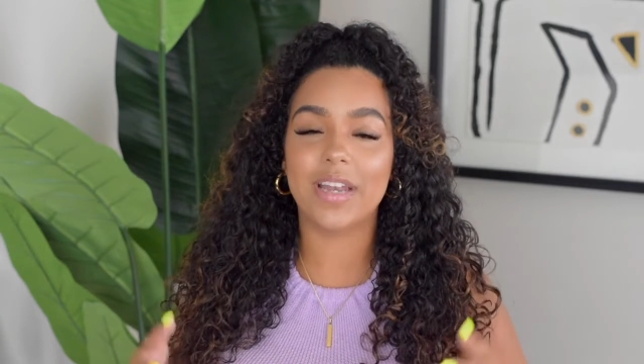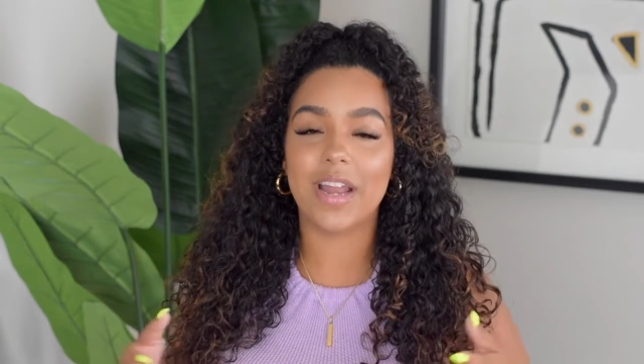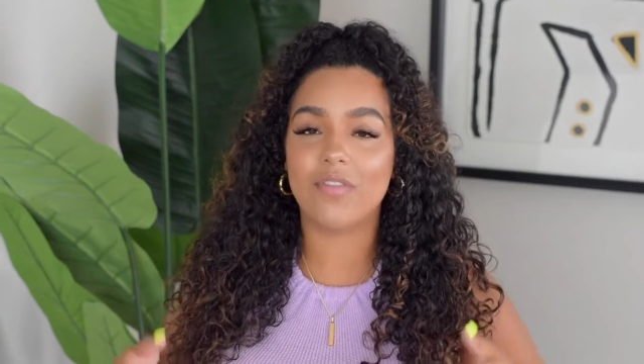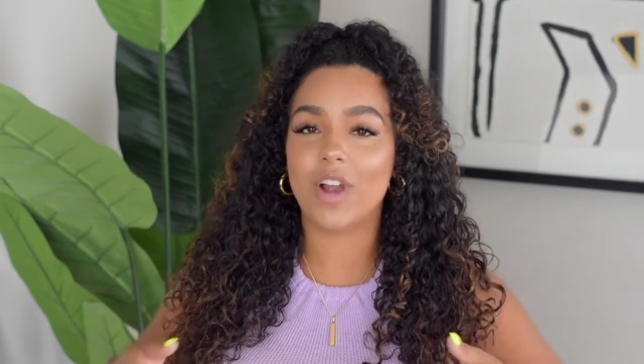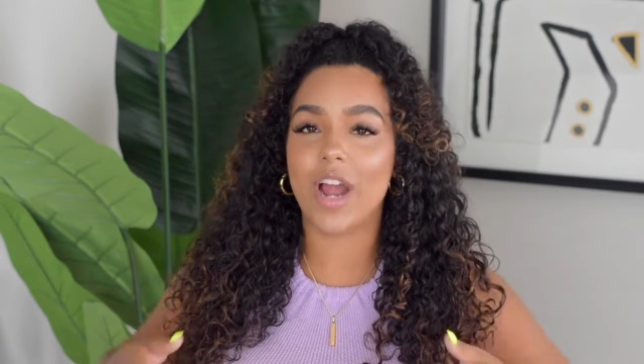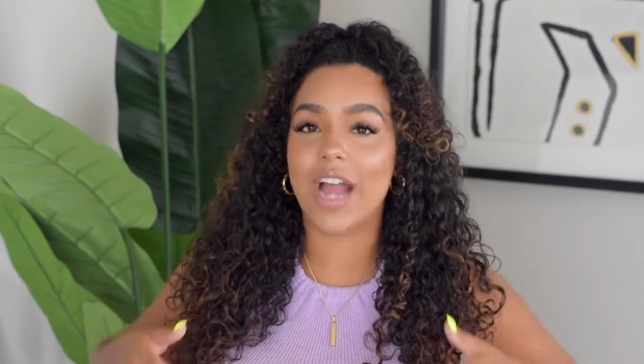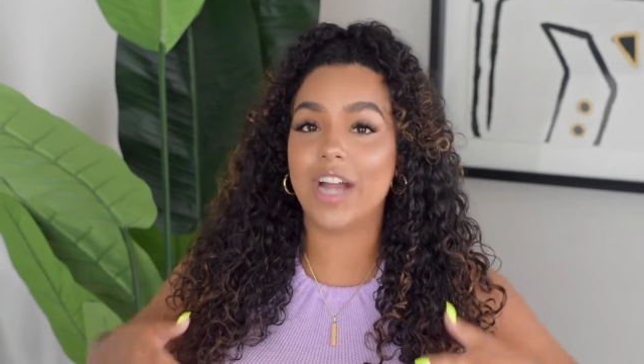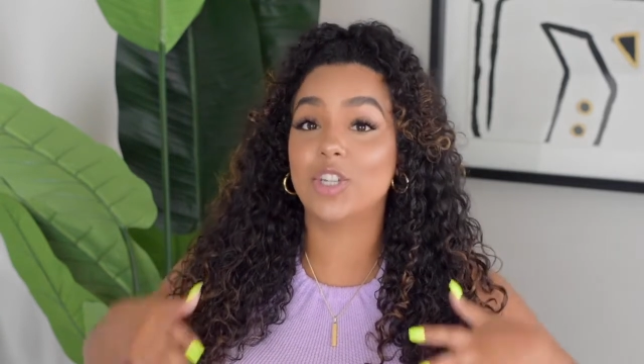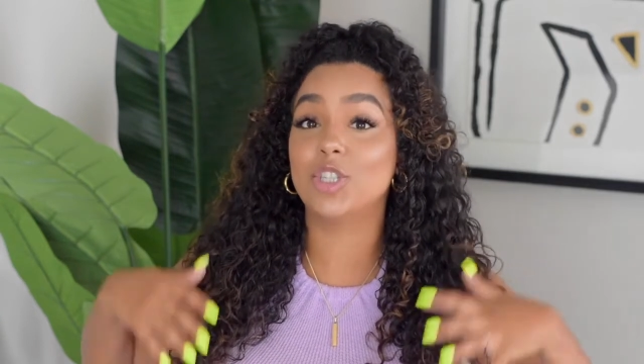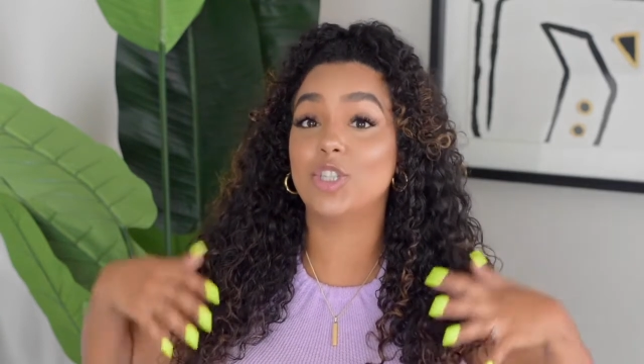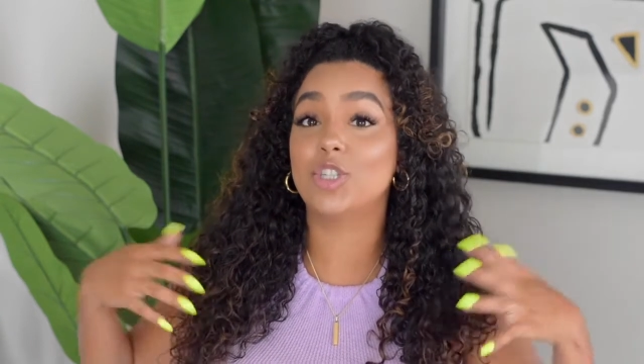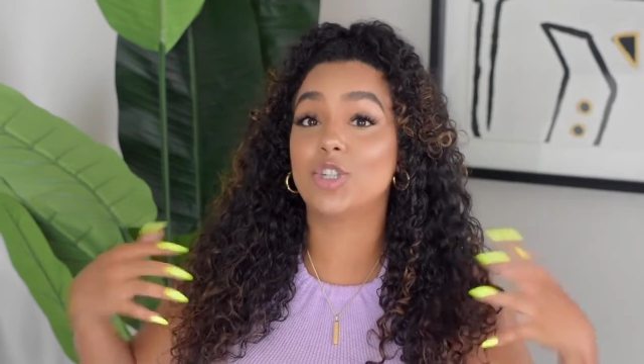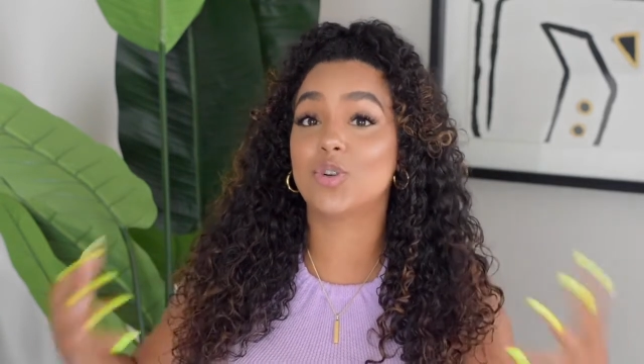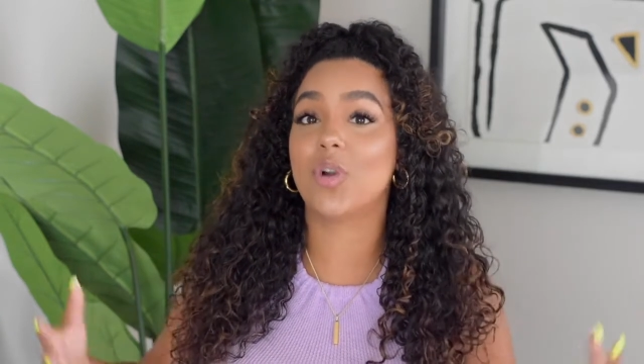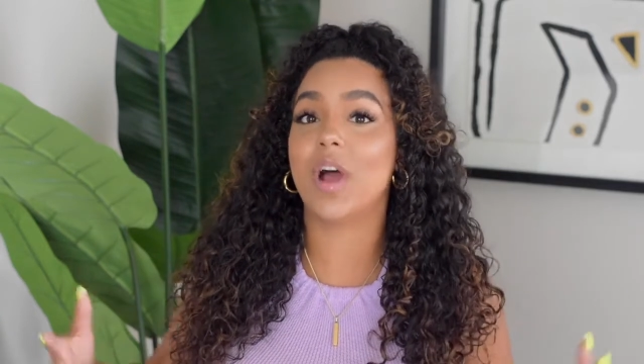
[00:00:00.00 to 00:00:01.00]
but never
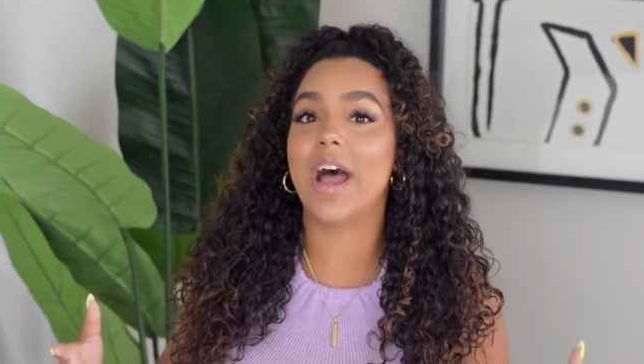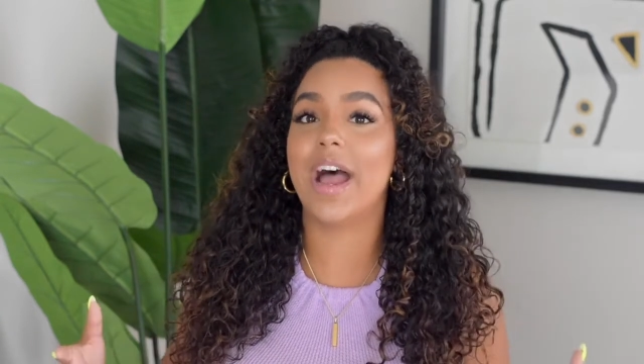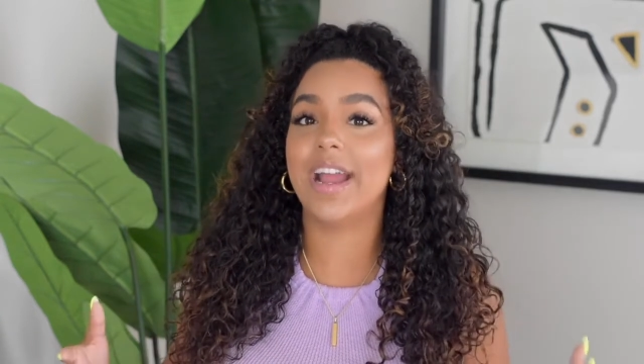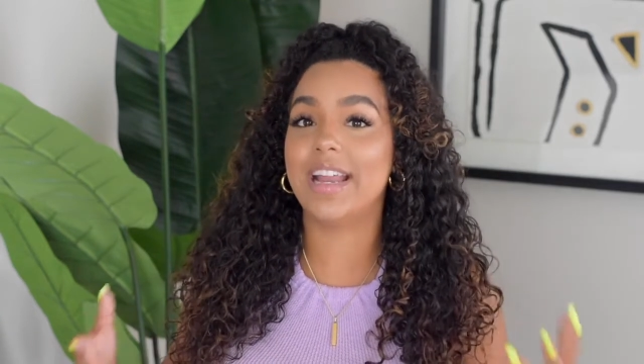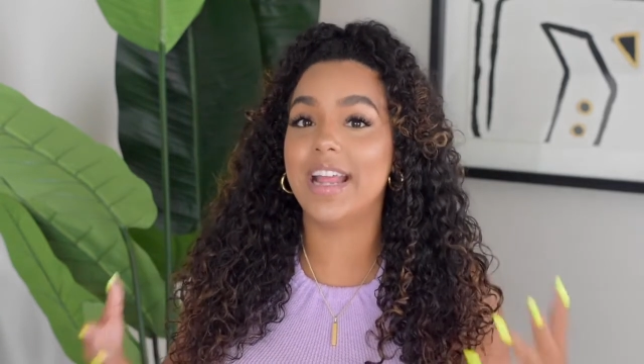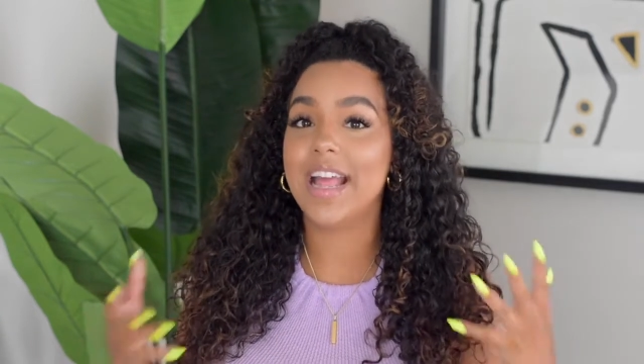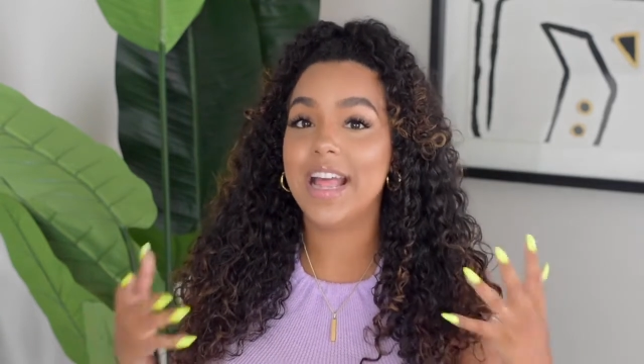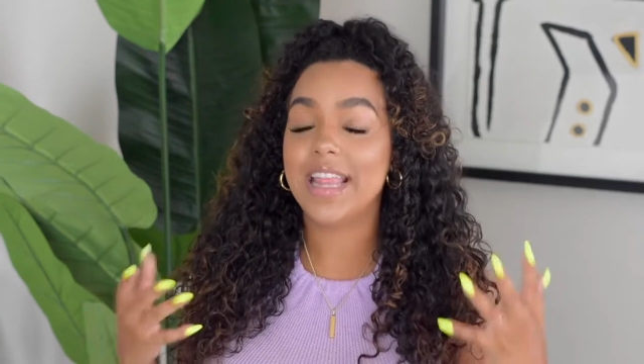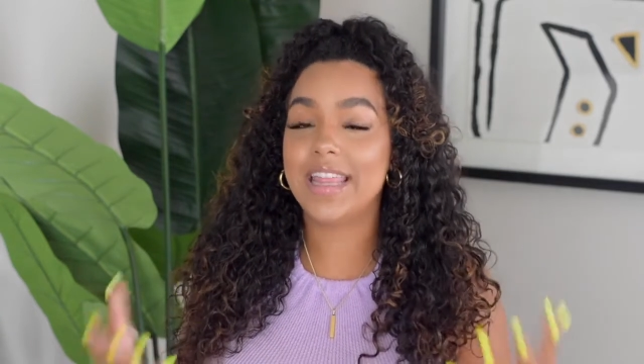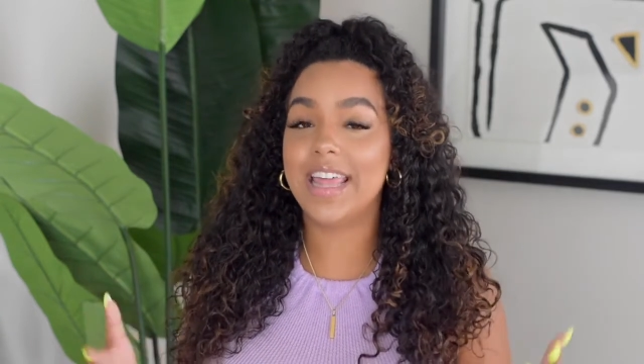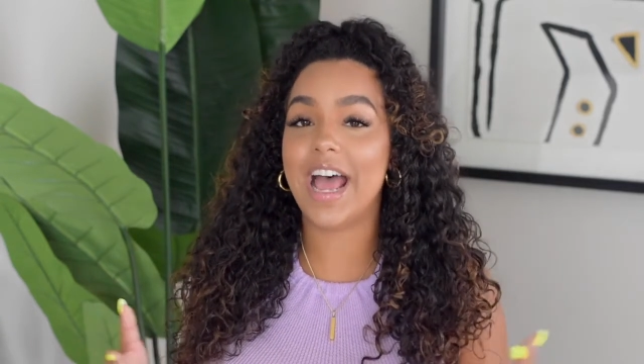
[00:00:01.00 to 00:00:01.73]
actually tried